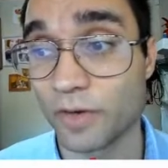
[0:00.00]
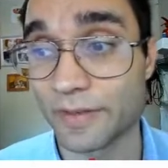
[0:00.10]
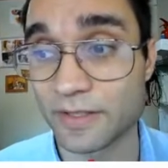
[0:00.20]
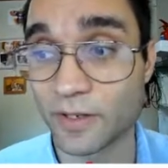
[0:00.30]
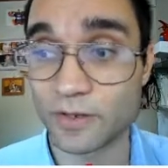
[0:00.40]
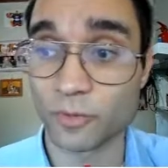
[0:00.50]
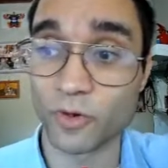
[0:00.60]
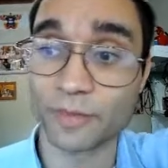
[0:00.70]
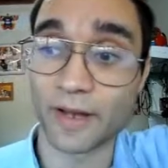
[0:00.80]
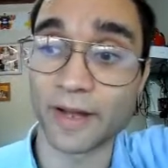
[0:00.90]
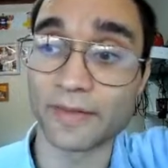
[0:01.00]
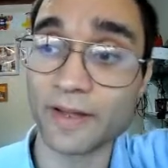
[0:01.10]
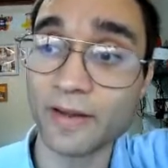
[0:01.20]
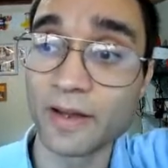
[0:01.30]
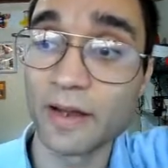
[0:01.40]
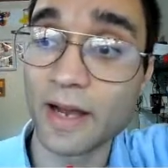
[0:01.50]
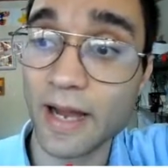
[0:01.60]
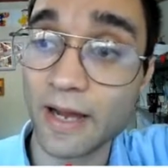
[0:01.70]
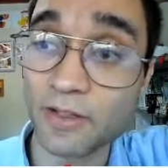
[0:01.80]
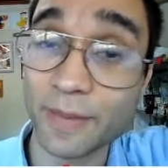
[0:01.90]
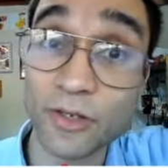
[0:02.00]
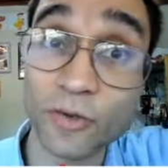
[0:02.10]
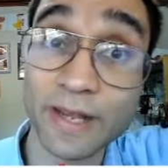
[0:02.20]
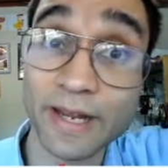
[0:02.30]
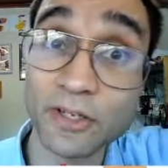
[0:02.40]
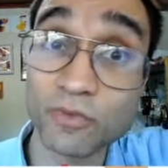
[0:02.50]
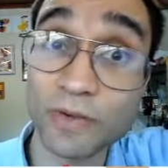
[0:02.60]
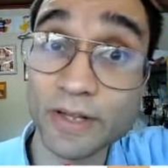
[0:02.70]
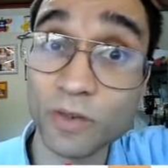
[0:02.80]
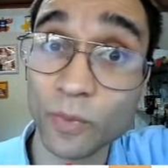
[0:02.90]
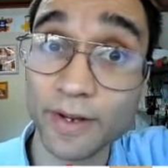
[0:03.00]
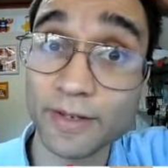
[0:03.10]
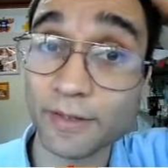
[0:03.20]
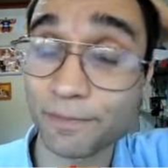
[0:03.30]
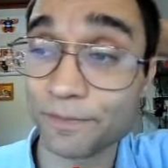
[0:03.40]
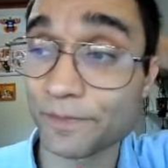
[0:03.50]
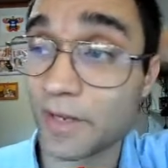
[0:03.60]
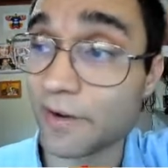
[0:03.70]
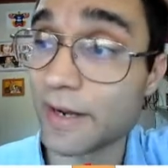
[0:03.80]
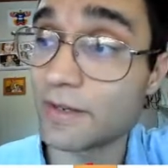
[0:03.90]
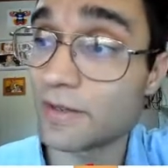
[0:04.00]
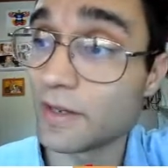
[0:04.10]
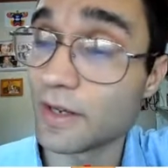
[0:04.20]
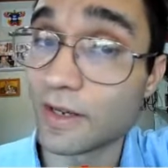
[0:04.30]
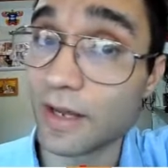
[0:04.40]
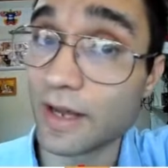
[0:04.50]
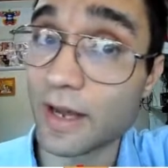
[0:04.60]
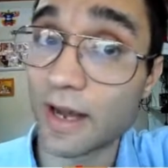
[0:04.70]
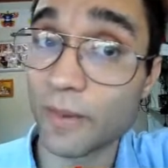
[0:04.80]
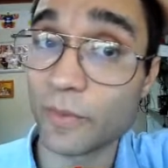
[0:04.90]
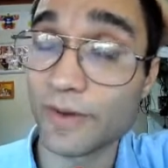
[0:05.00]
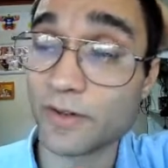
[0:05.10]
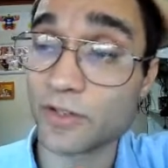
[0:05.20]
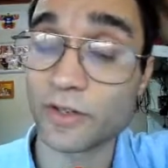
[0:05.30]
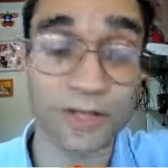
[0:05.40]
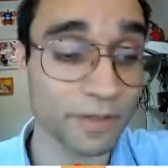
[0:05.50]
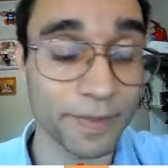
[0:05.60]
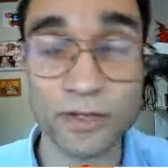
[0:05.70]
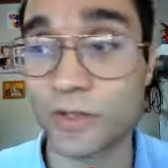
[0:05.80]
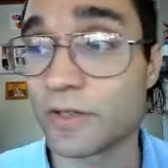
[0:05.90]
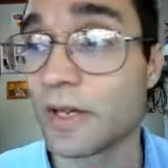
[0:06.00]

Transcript: There's loads more behind there uh, to make sure they can actually read the word. All right uh, without just looking at the pictures.